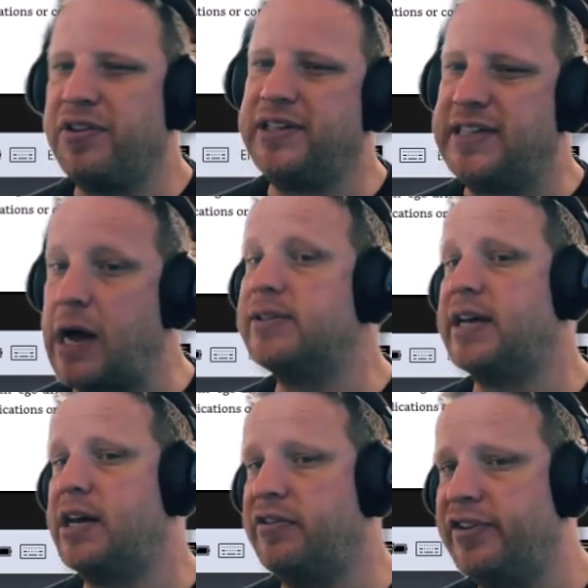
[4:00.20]
the
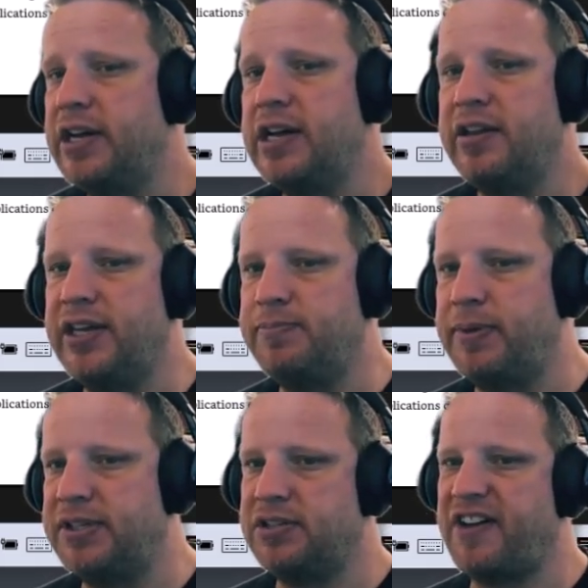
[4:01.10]
downside of these
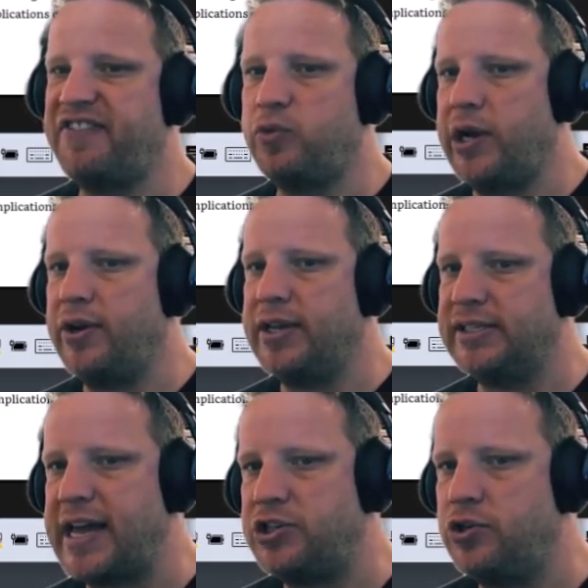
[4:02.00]
bits of software is
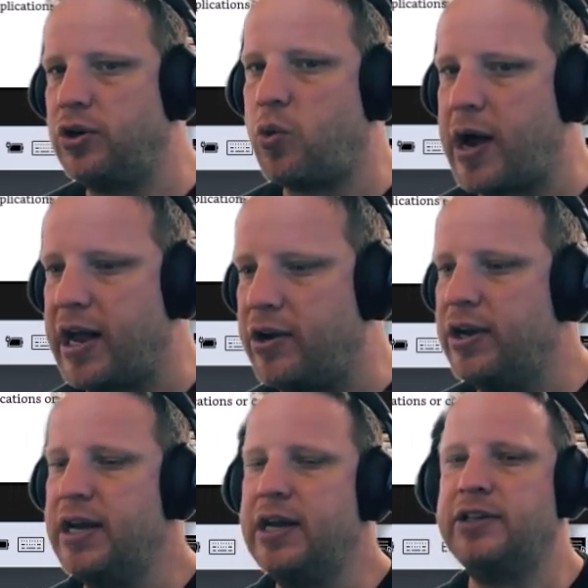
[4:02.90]
that you require
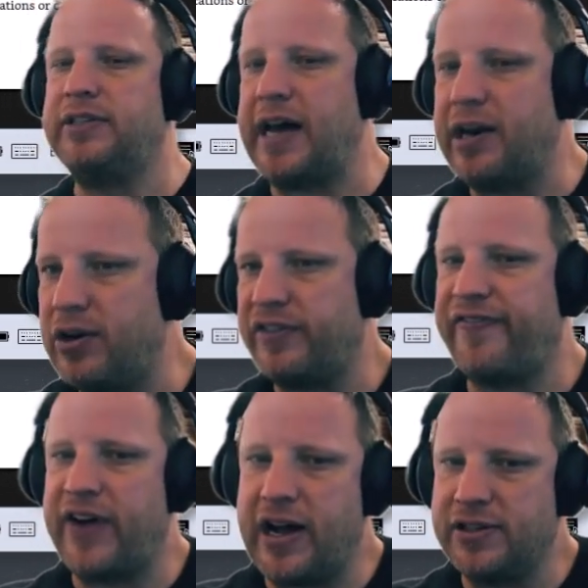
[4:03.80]
to download the
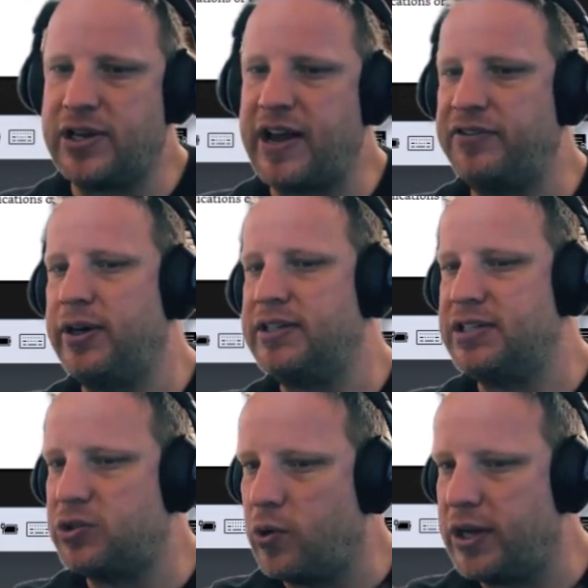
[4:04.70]
files, you have to
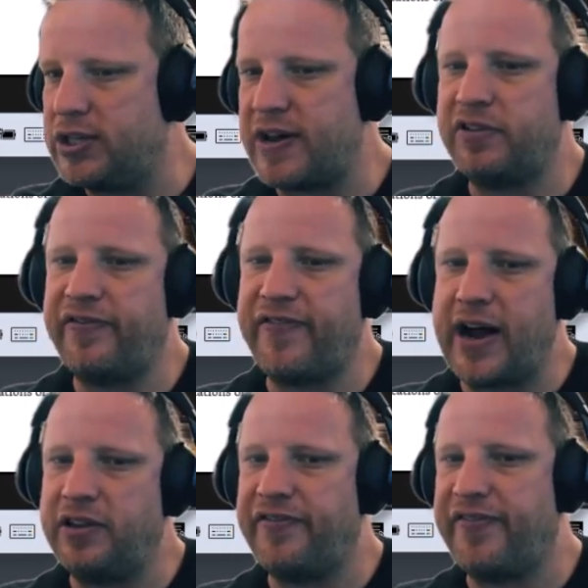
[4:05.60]
install it, you have to
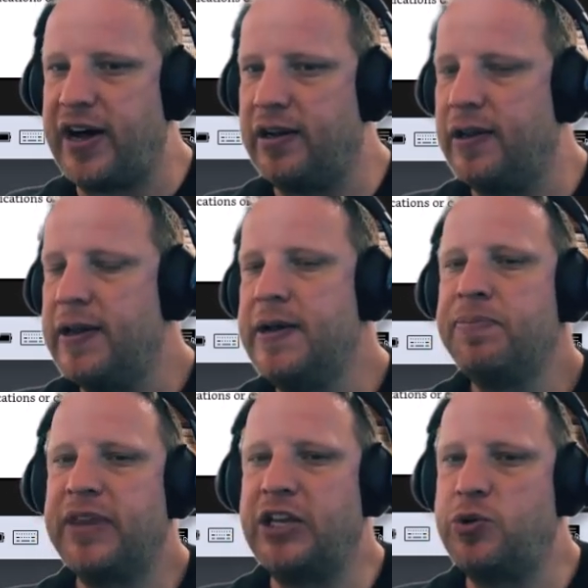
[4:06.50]
find the file
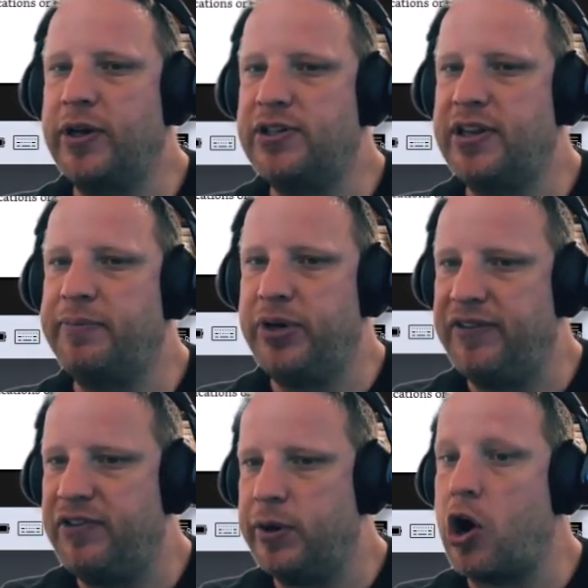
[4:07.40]
that you want to then
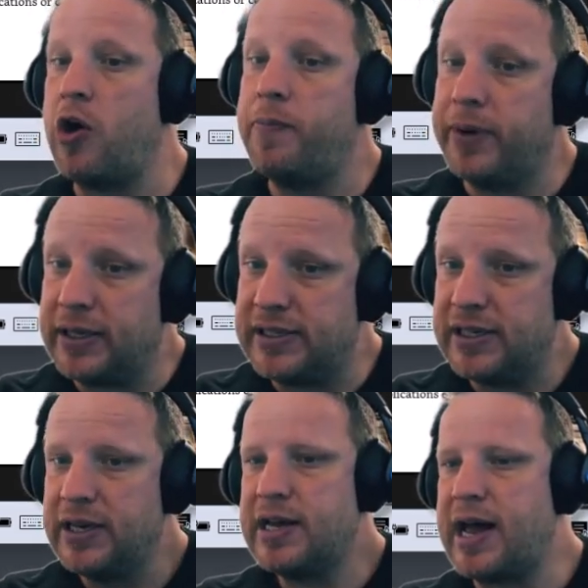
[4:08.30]
preview and open it
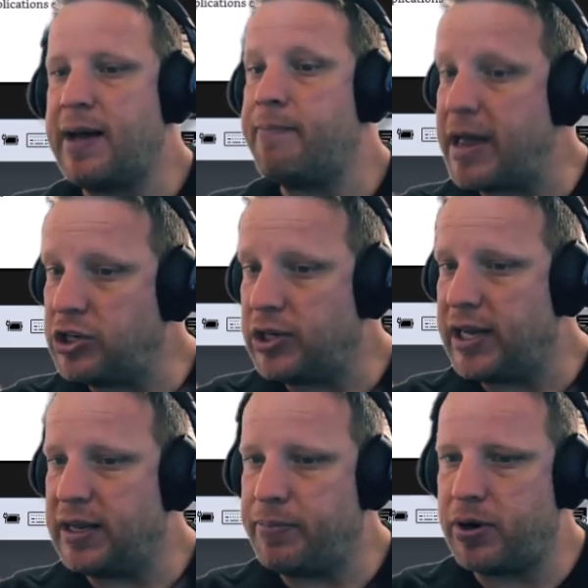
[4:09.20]
manually
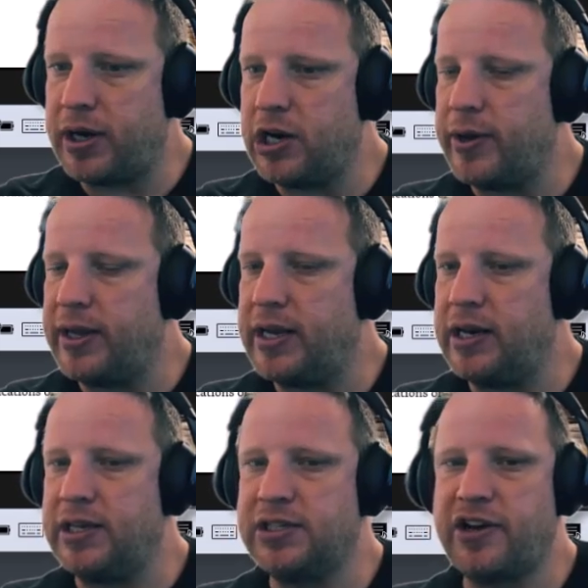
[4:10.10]
in the
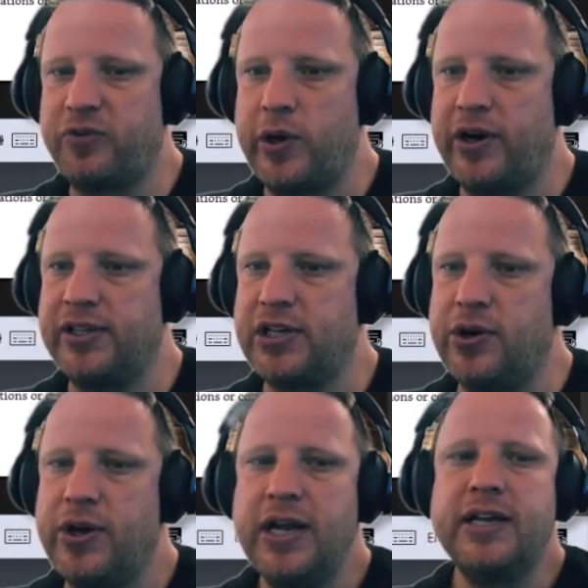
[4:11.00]
in the software. And
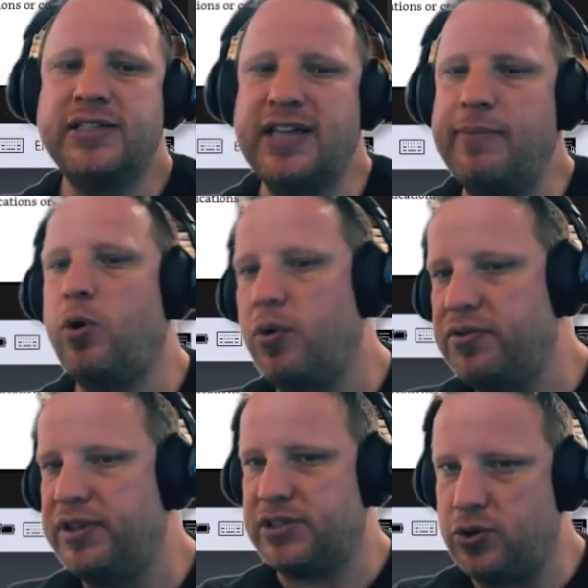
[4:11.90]
so some
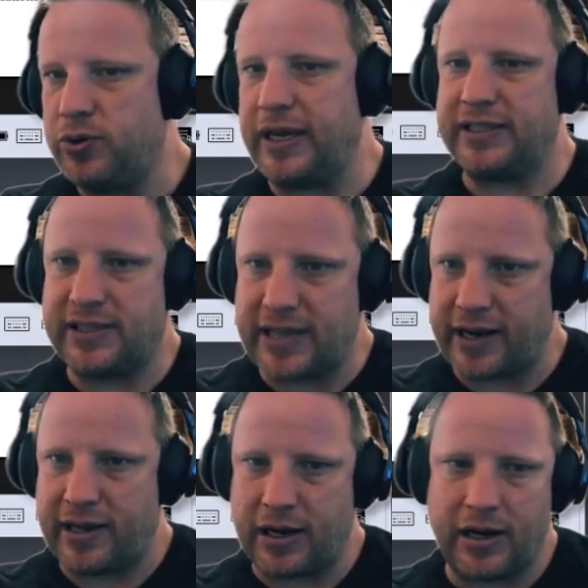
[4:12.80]
authors do get stuck
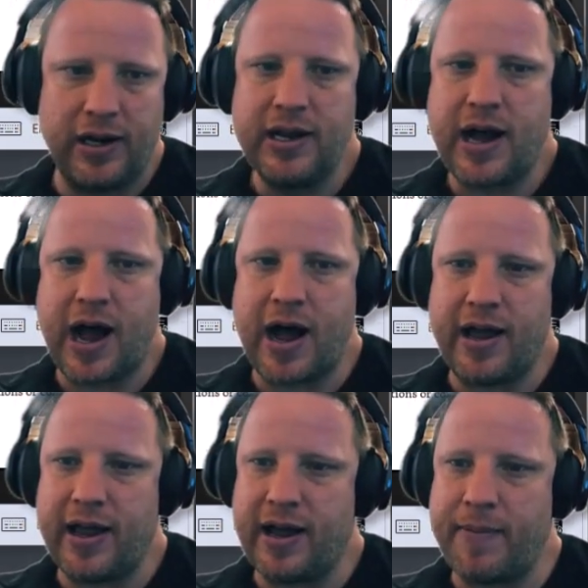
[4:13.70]
here.
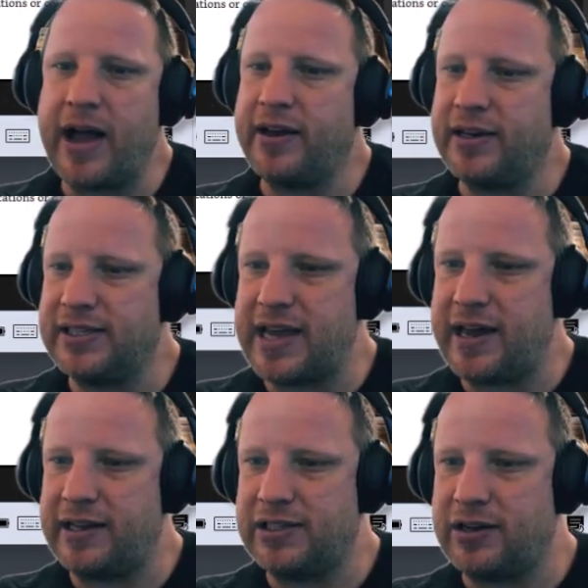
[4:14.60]
I
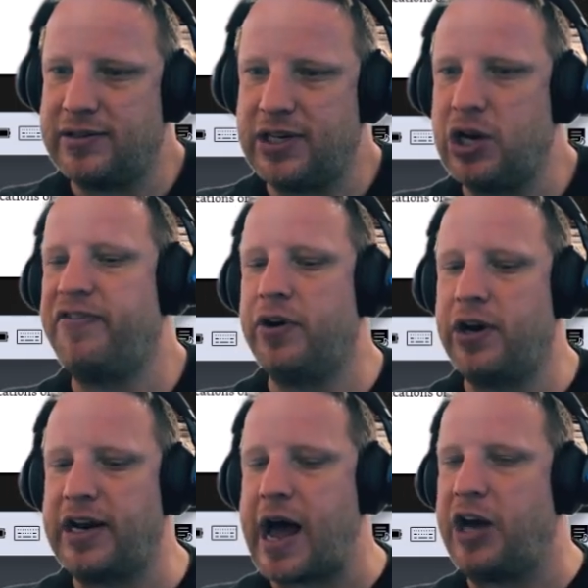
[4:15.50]
understand it's not, if you're
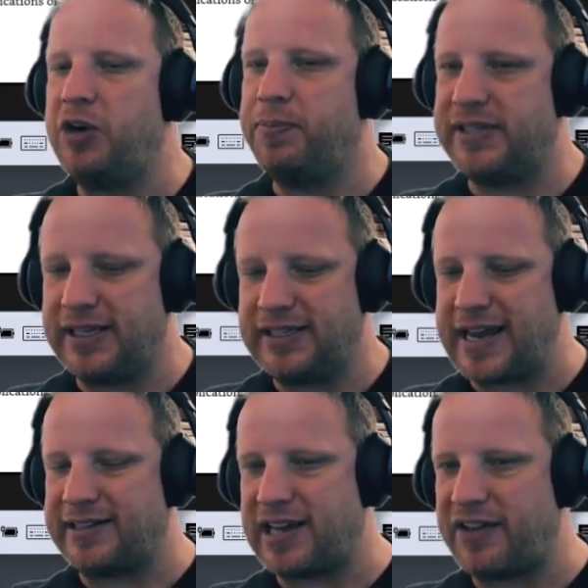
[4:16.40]
not 100%
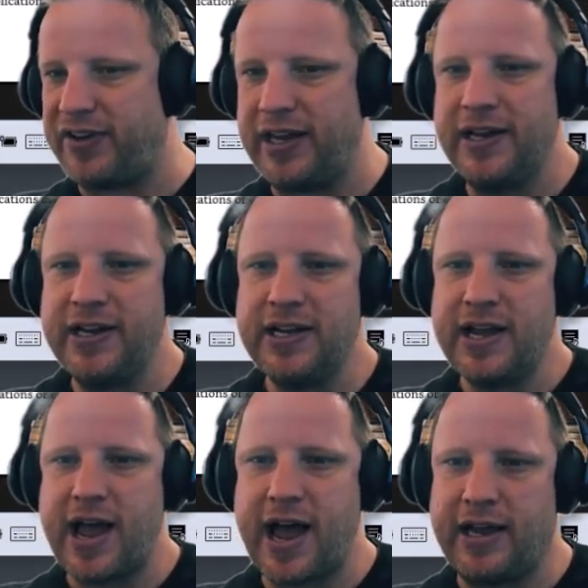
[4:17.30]
tech savvy
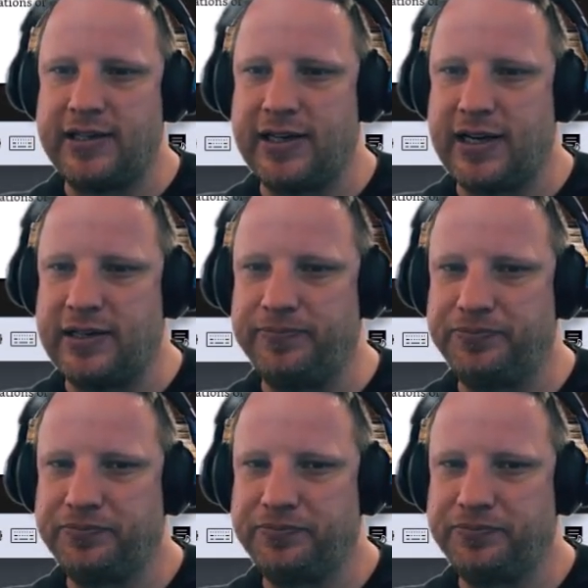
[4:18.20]
and